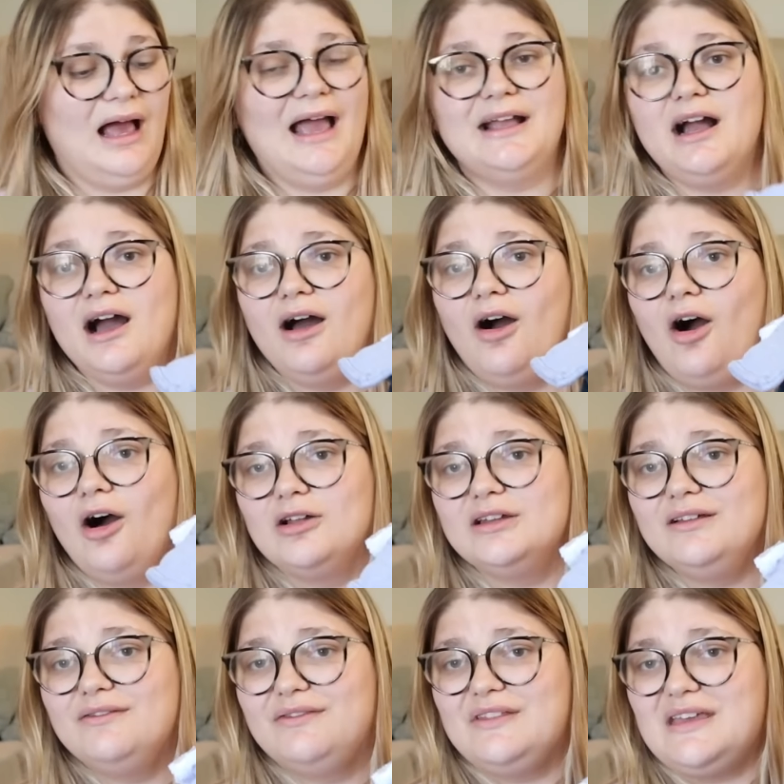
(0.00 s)
I got
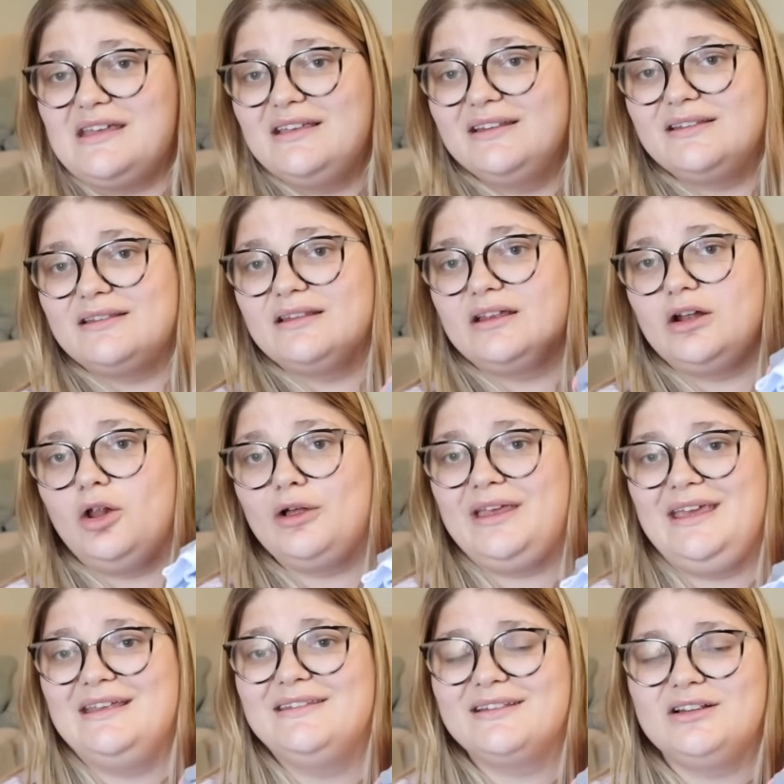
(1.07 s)
all of these little
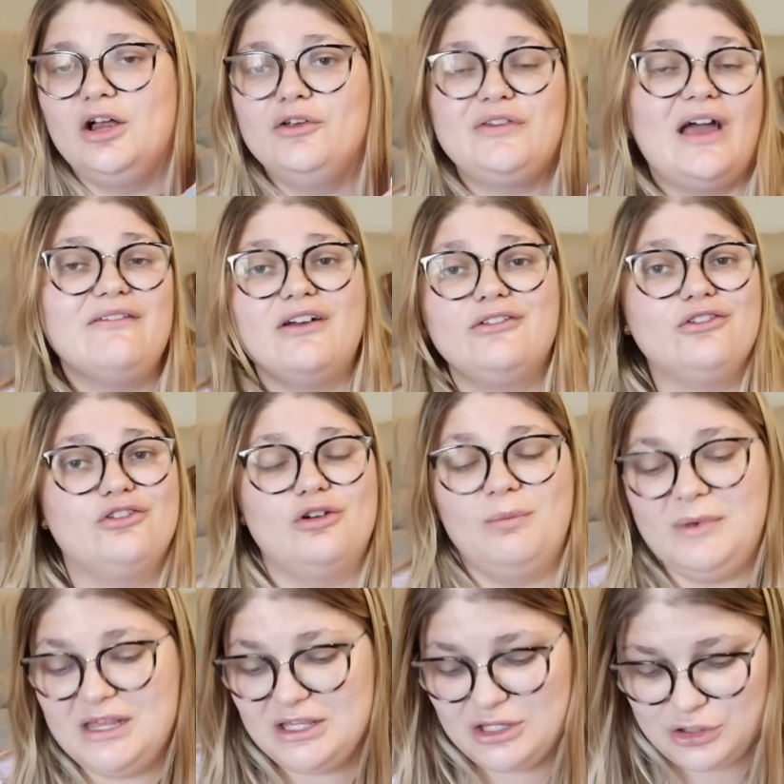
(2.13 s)
kids clothes. I found so
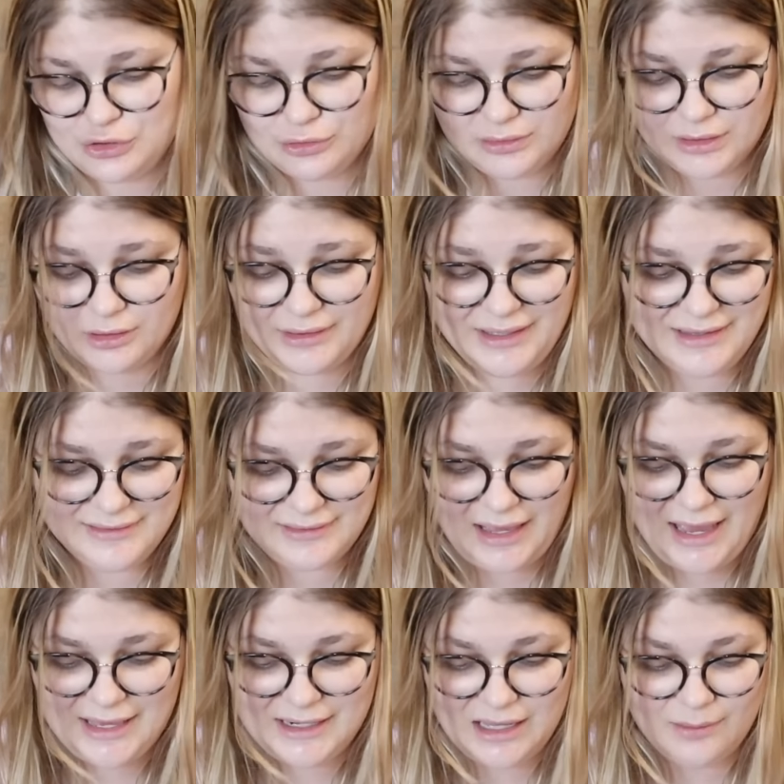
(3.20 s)
many cute little kids
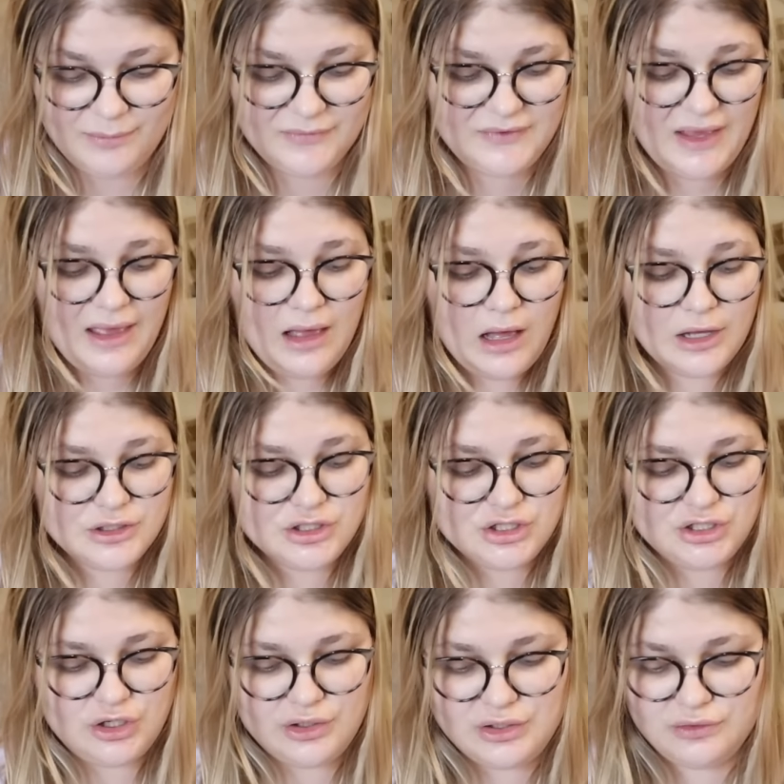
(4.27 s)
items. I'll just
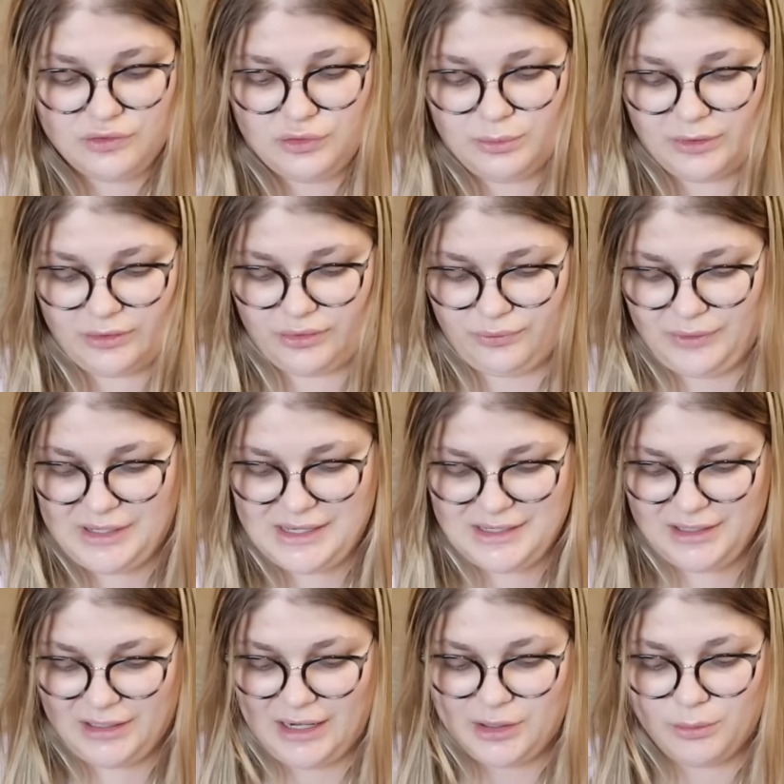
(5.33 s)
show you two or three
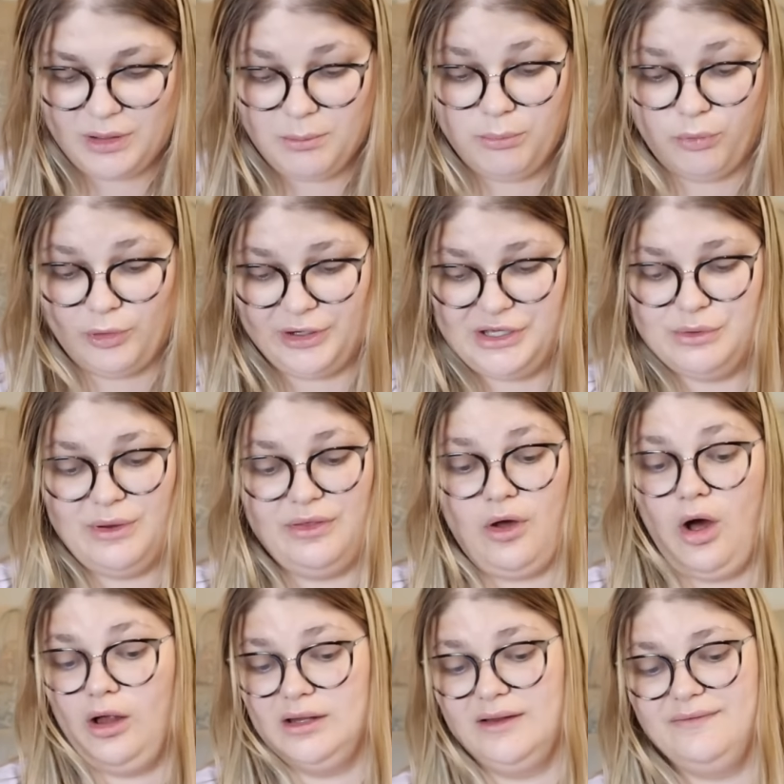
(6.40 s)
here. I don't wanna bore you with
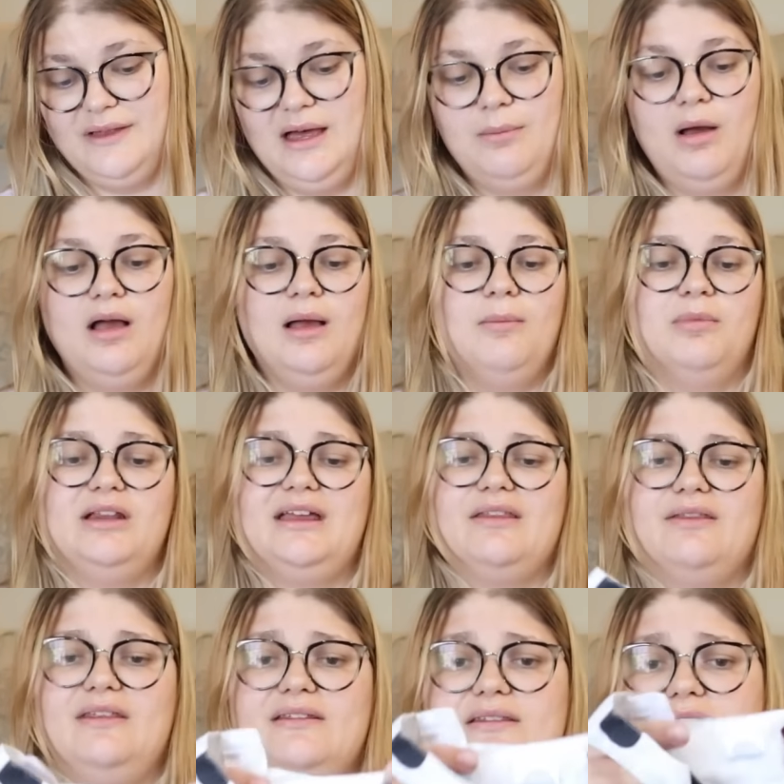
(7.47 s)
all of them, but
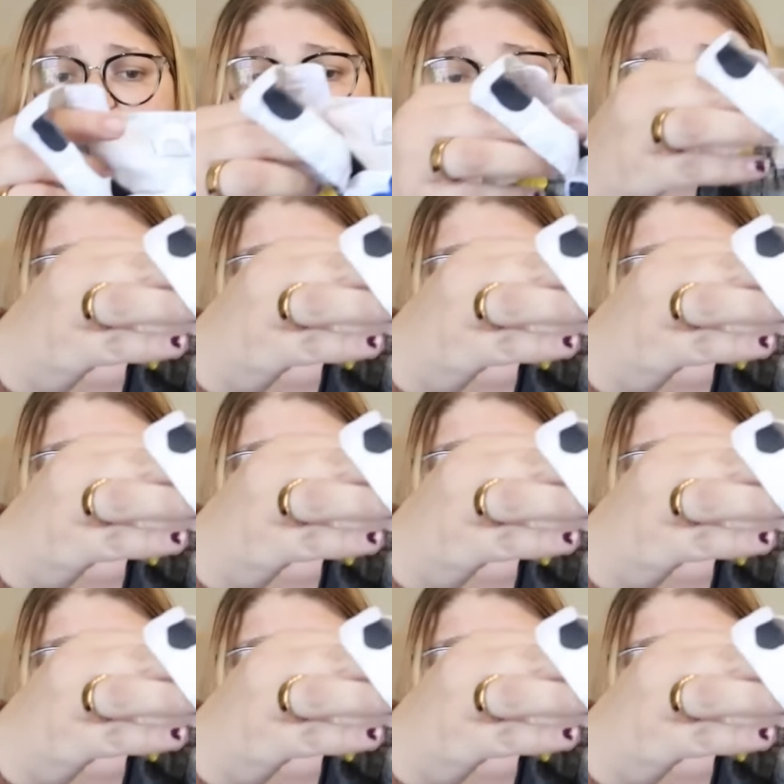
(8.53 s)
like this little